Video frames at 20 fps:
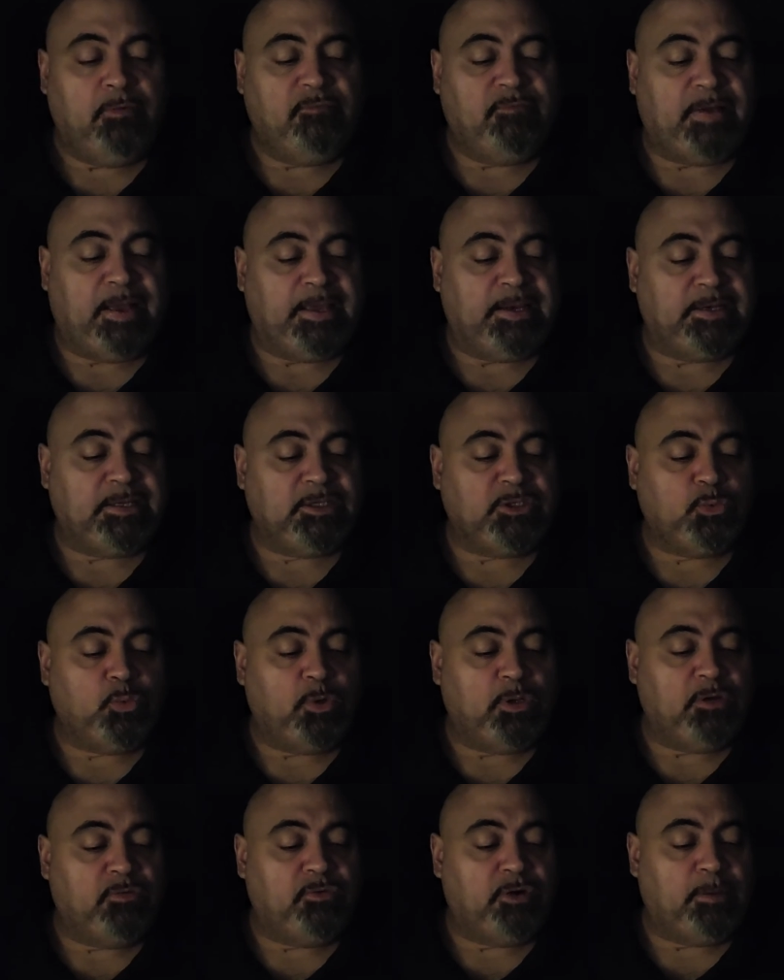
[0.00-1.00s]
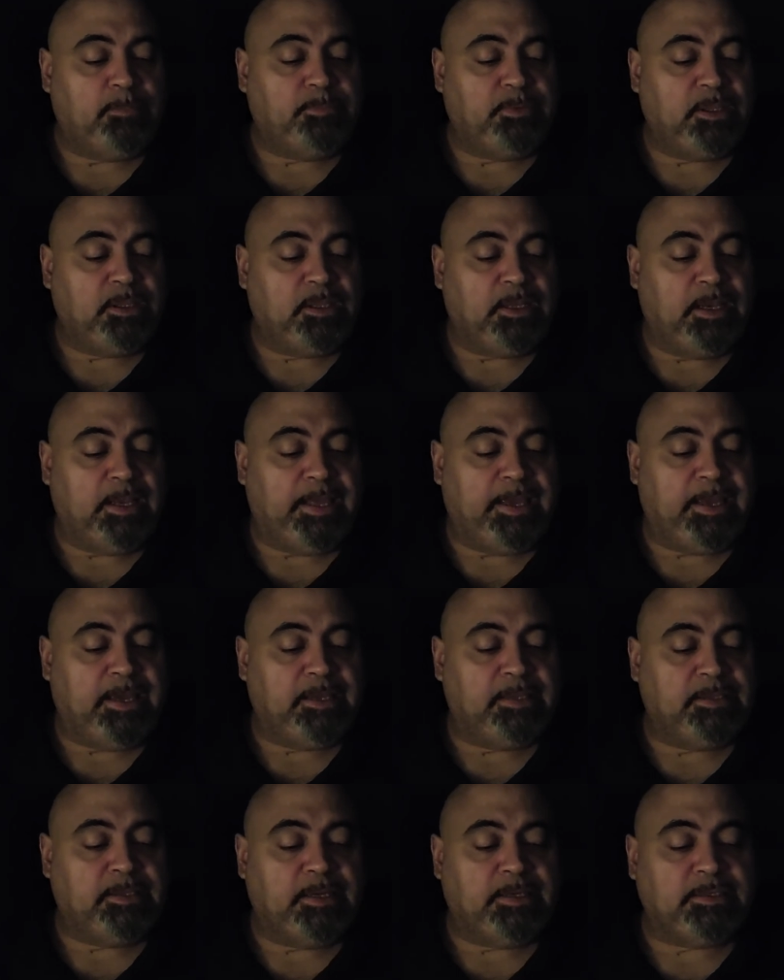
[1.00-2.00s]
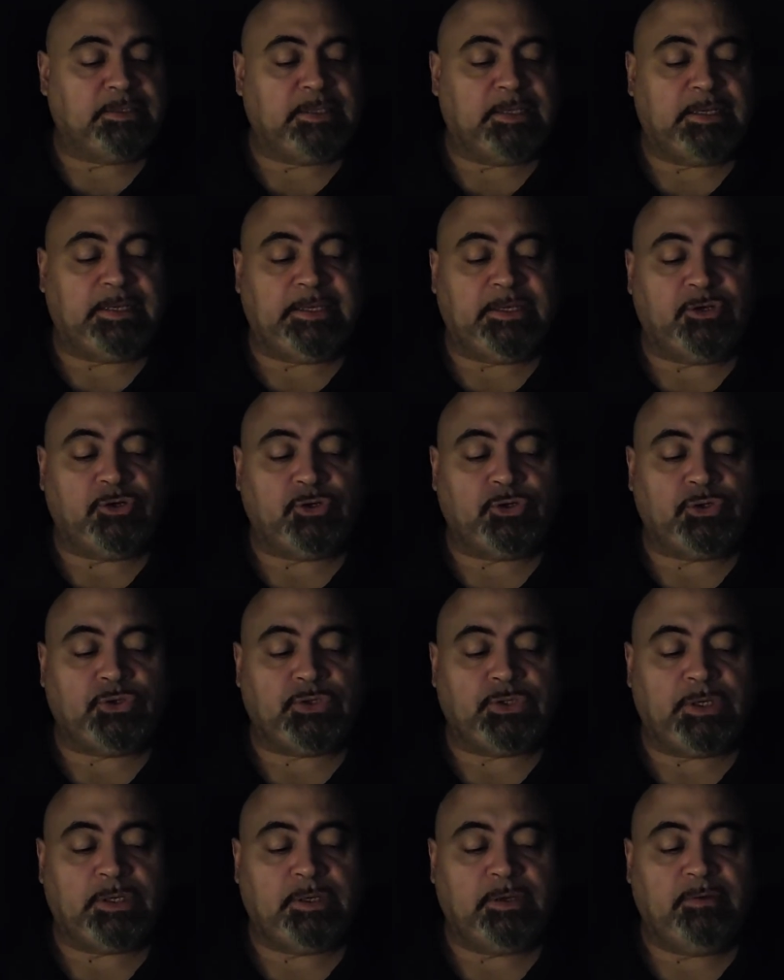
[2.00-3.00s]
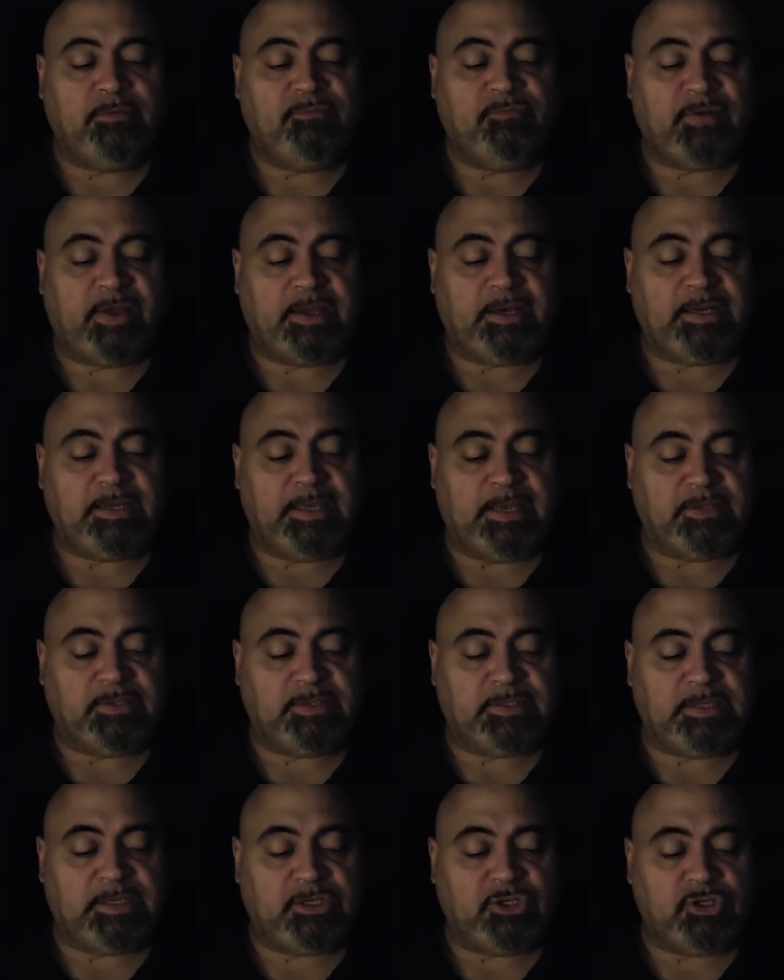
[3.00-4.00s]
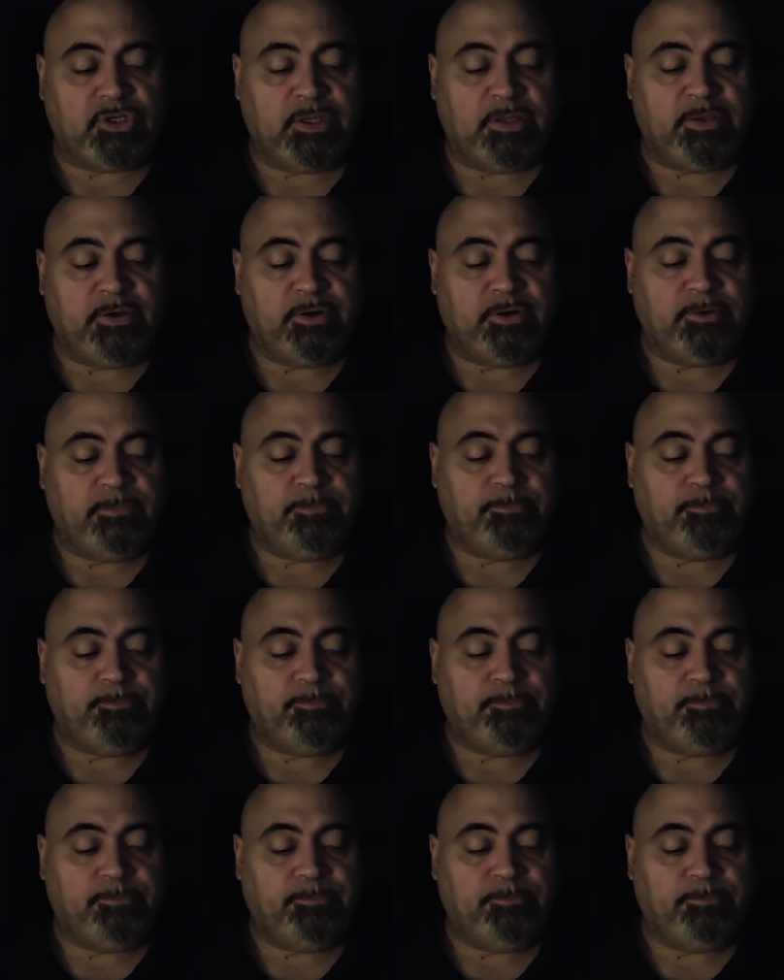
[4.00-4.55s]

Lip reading: Violence will erupt in the land as the leaders fight against each other.